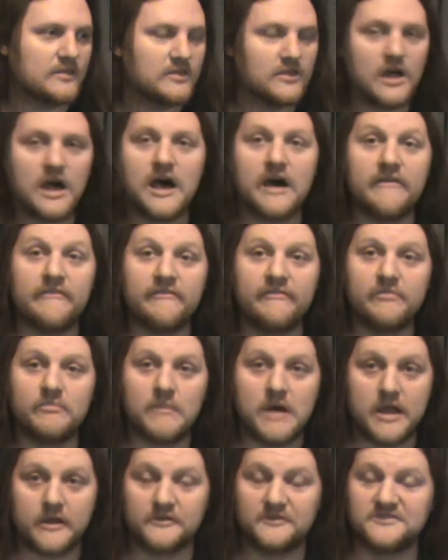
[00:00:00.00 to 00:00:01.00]
love
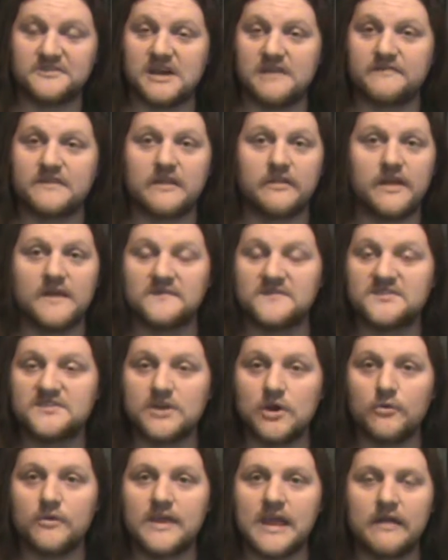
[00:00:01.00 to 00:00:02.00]
Microsoft, I love
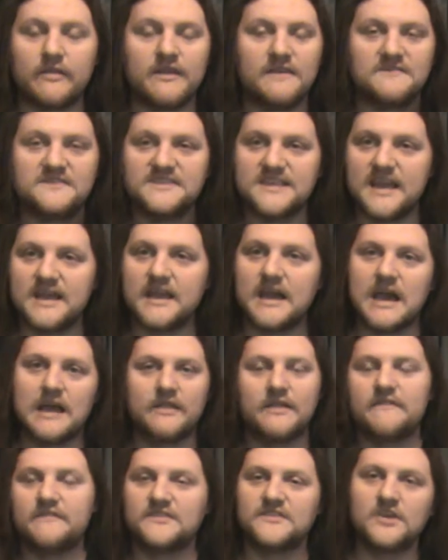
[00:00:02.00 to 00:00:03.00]
Sony, I love Sega, I
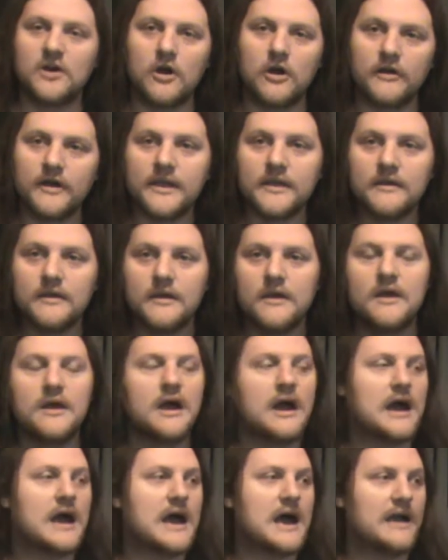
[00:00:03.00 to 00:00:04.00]
love Atari,
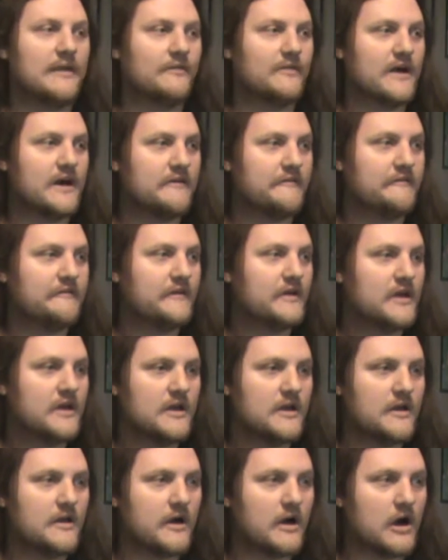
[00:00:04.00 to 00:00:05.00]
I love
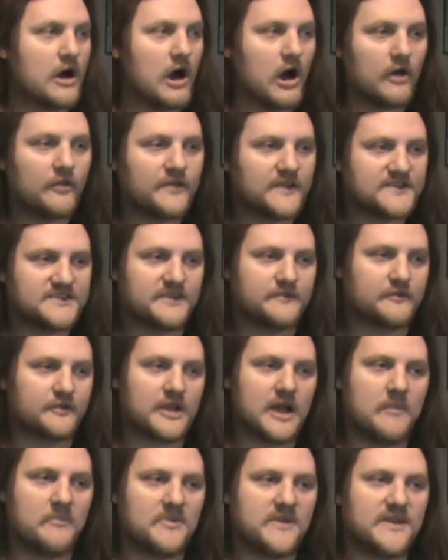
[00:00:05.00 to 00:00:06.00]
all these different
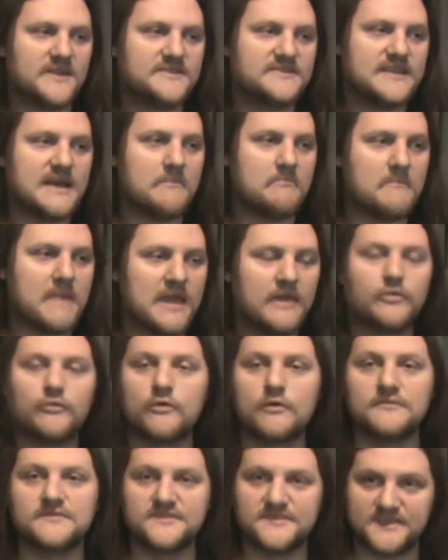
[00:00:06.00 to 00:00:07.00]
companies that make
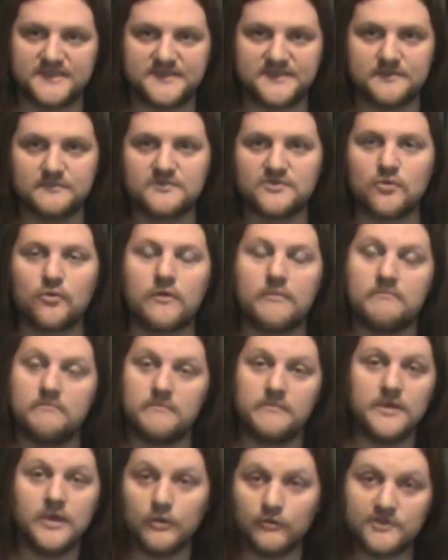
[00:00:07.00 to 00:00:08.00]
their own systems or
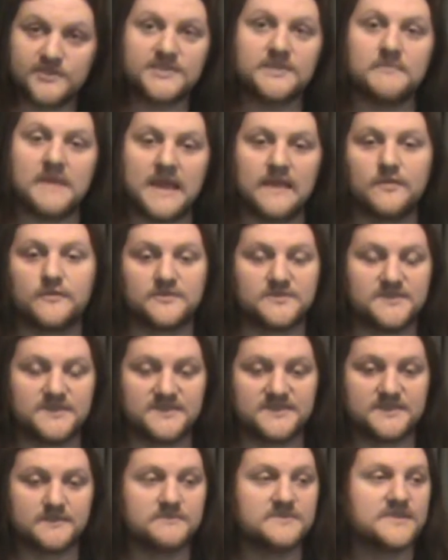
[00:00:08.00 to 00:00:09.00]
used to make their
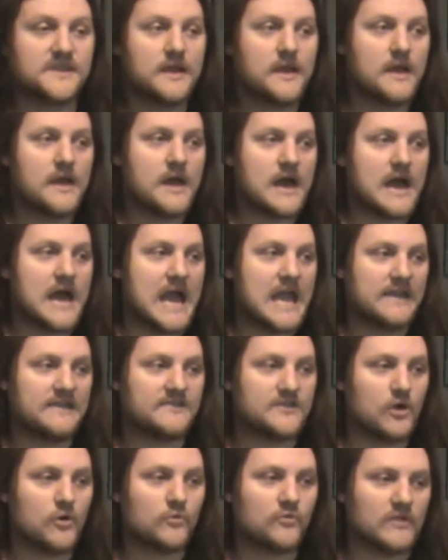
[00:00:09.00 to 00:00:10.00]
systems. I
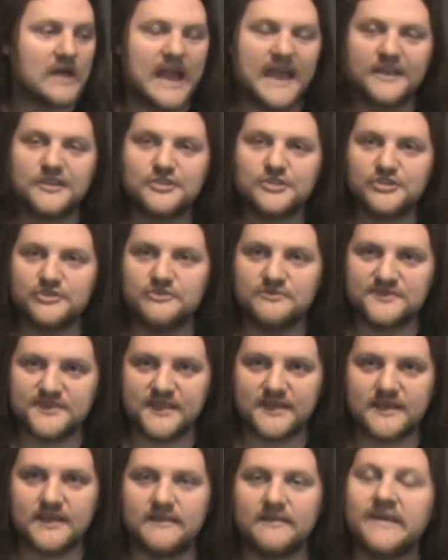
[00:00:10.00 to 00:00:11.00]
don't like
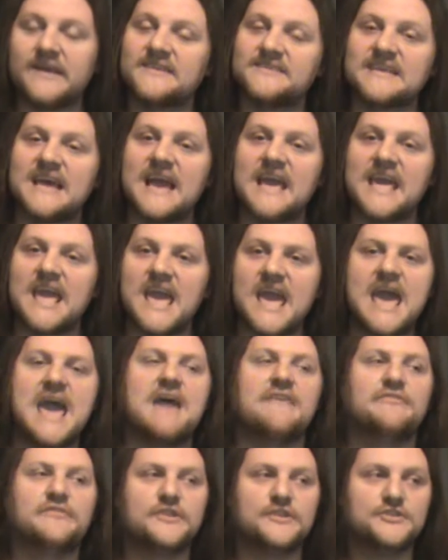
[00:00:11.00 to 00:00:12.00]
choosing unless I
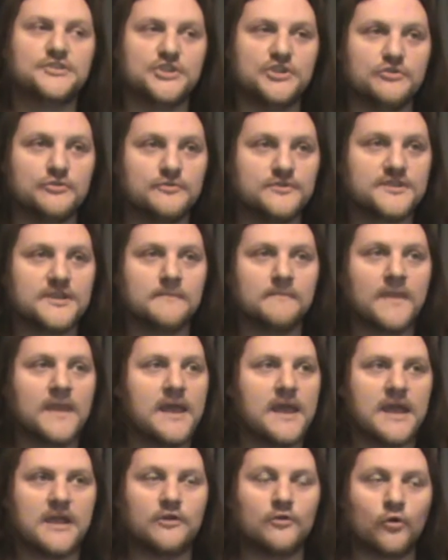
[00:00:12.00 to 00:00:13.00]
have to choose,
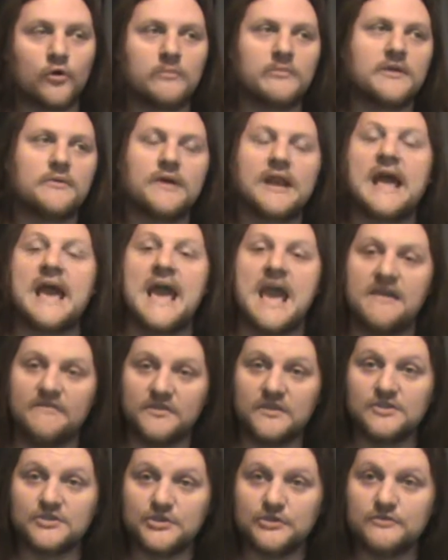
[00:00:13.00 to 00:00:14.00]
and normally when I
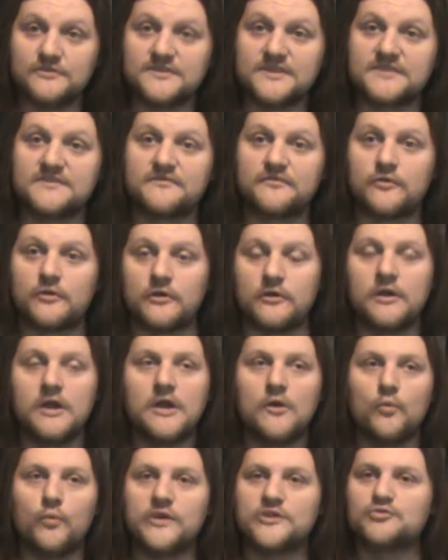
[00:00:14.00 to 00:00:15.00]
have to choose, it's for
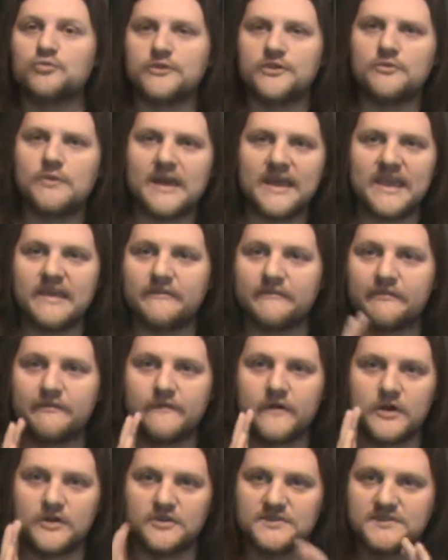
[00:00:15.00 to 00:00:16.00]
which one do I get
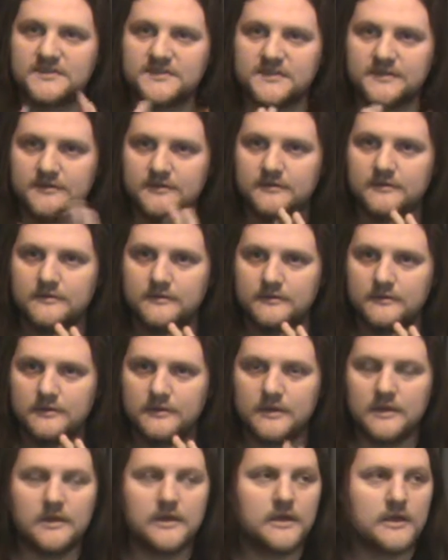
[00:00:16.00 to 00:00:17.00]
first.
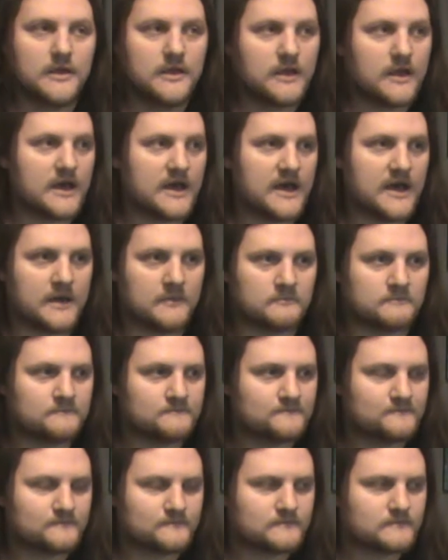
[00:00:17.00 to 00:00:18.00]

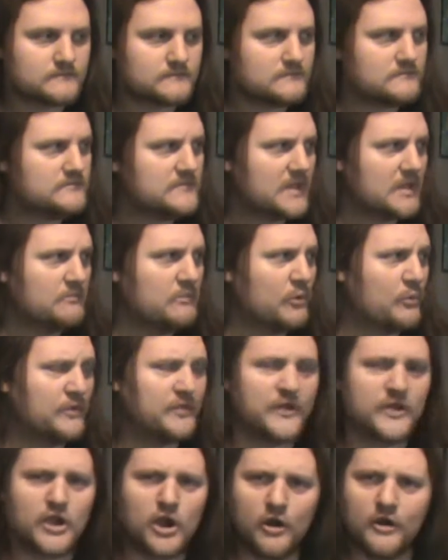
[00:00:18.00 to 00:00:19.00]
But
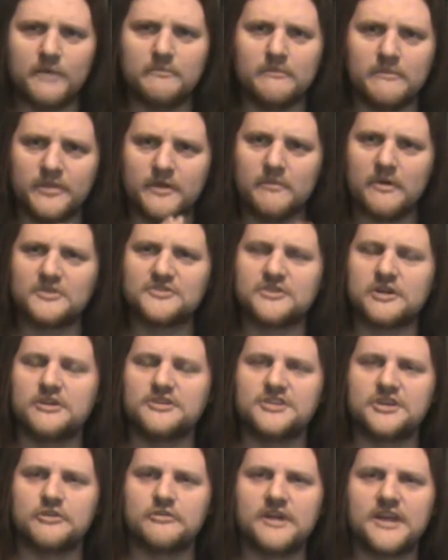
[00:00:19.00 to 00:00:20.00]
with the most
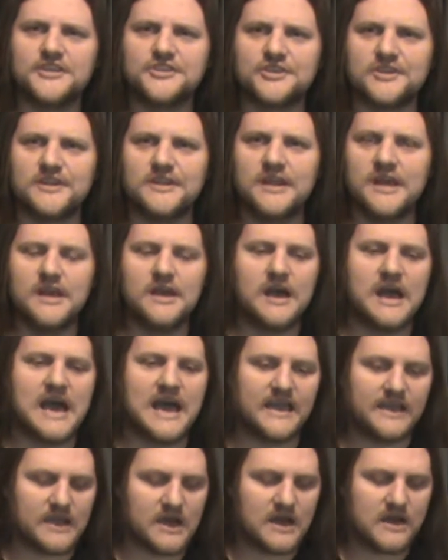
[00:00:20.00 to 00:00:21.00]
current generation,
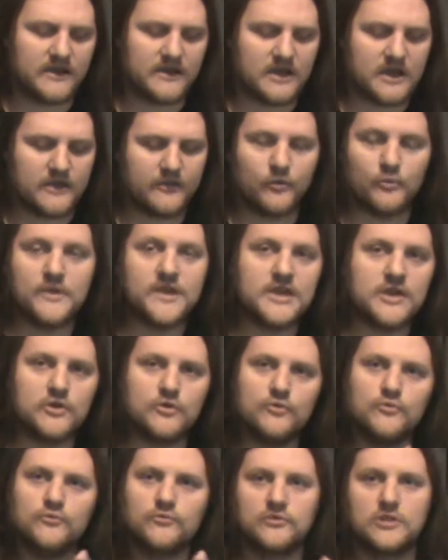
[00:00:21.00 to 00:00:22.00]
I got the Wii
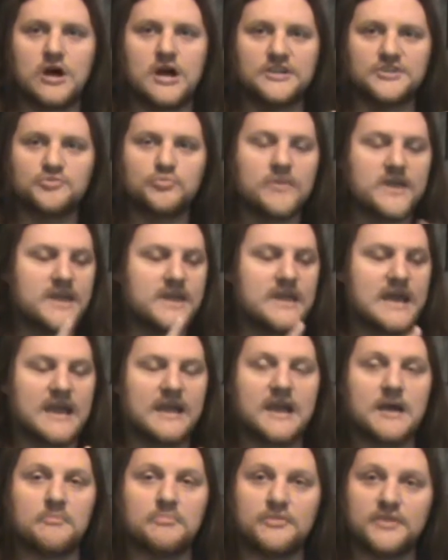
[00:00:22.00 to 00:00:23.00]
U launch week,
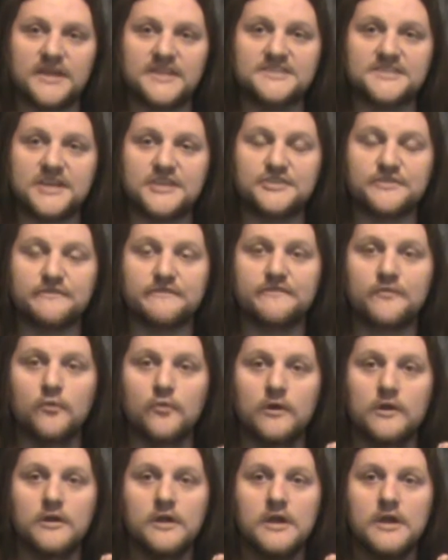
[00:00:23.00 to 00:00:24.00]
I got PlayStation
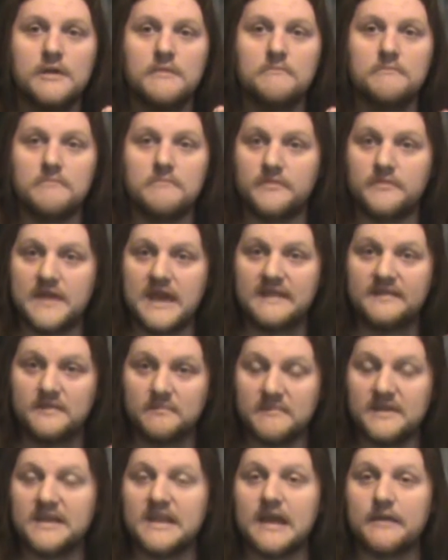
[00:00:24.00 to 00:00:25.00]
4, that
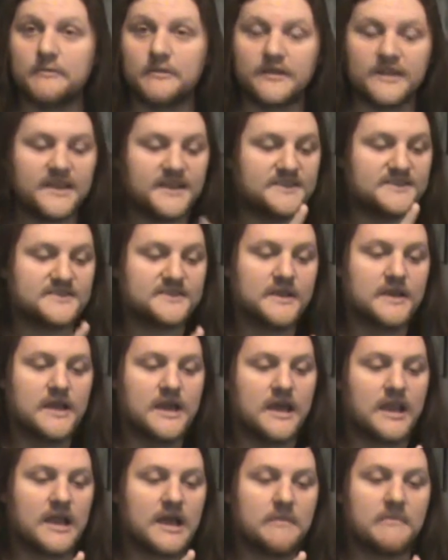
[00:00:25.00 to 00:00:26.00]
the midnight release,
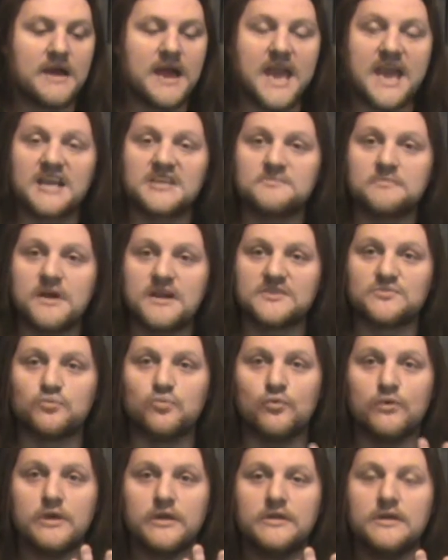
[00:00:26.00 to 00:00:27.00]
and I got my
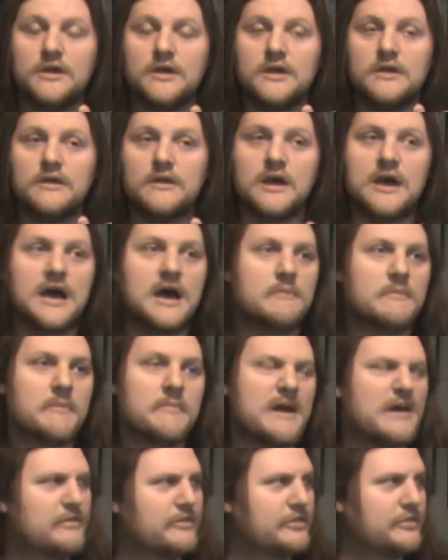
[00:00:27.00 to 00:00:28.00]
Xbox One
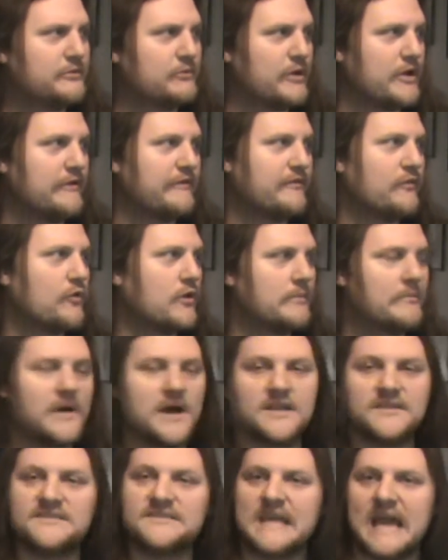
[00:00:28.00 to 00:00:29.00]
about 3 or 4
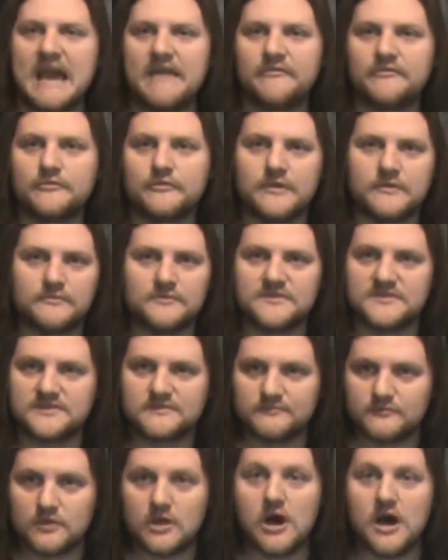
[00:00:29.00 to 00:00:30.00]
months after it
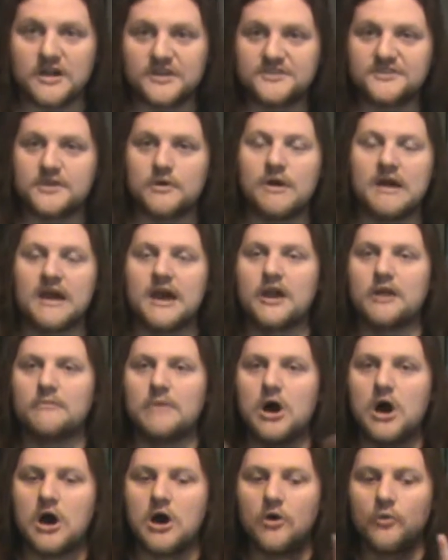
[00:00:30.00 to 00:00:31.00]
was launched. So I got
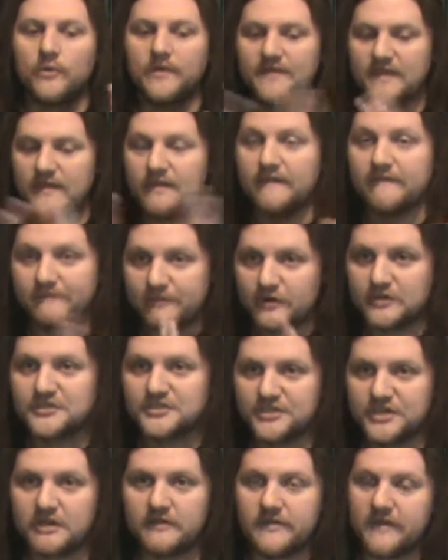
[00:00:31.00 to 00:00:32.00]
them all within the
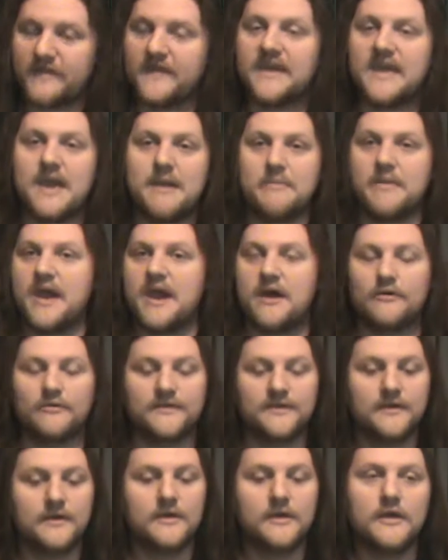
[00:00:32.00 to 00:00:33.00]
first year that they came out,